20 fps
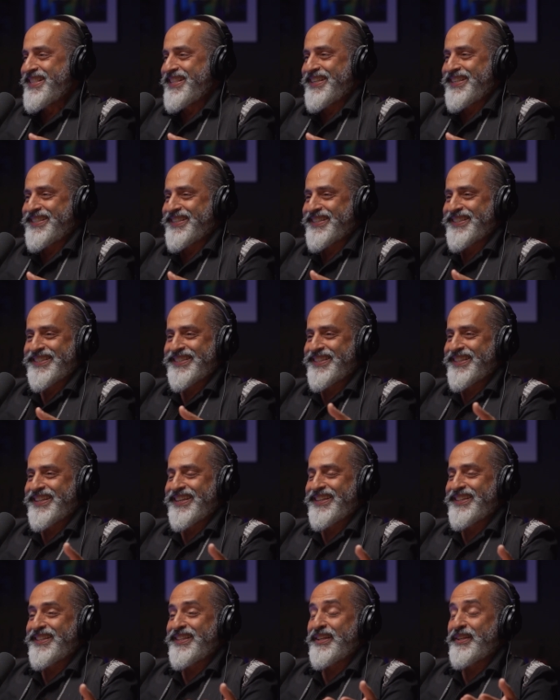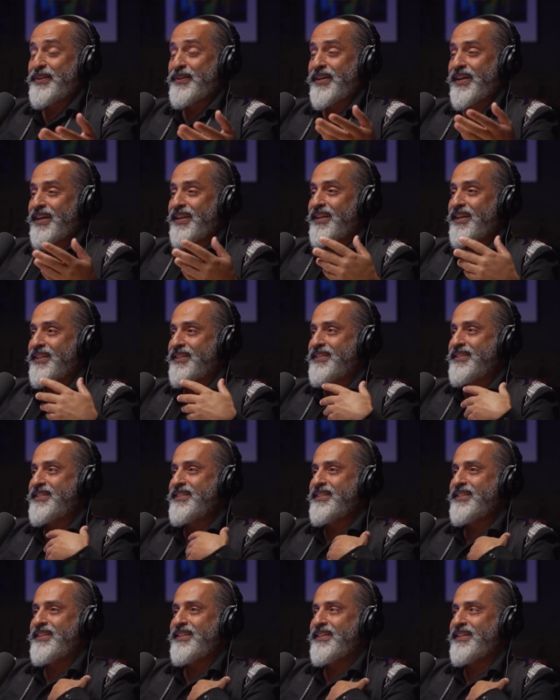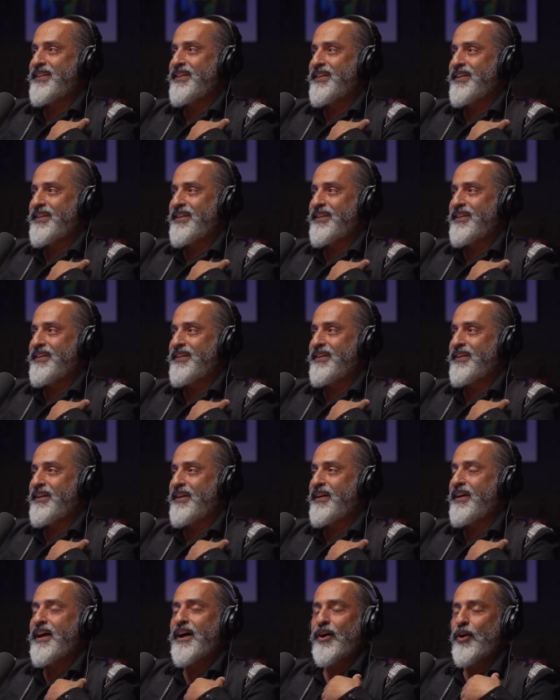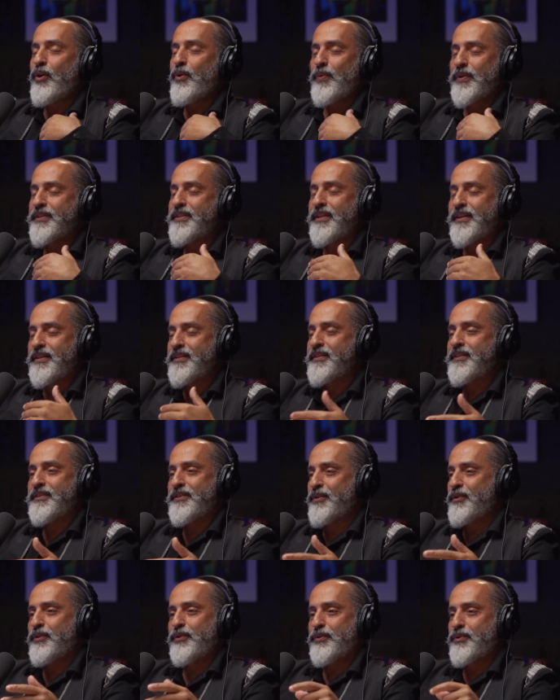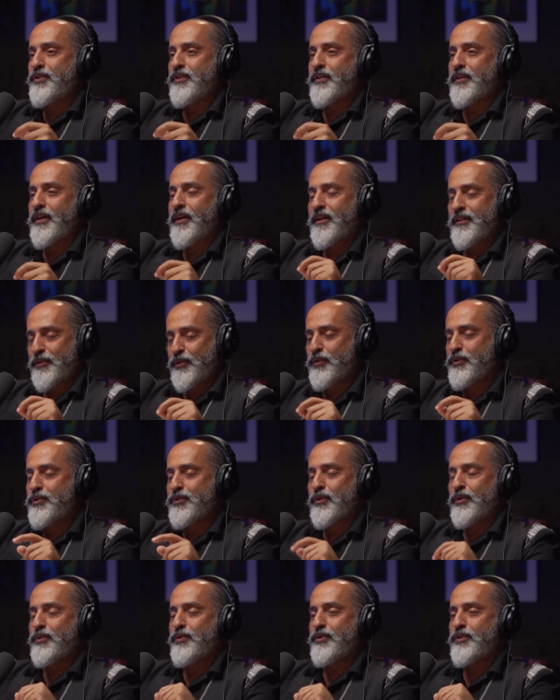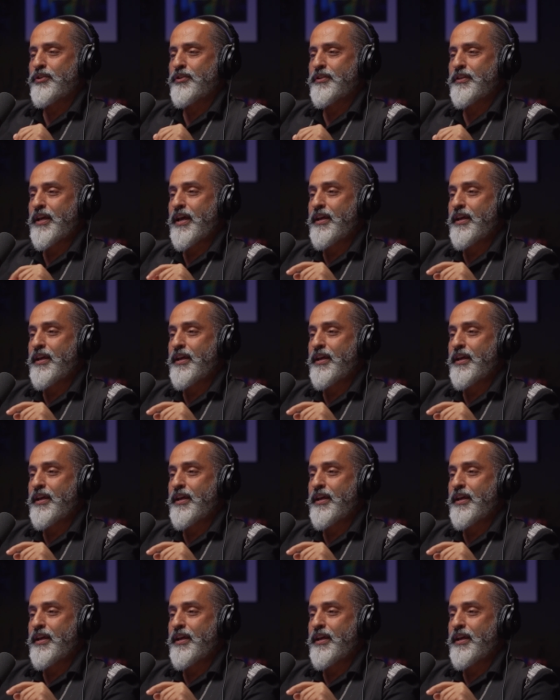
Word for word: this is, you cannot see, uh, always there is a solution and good solutions.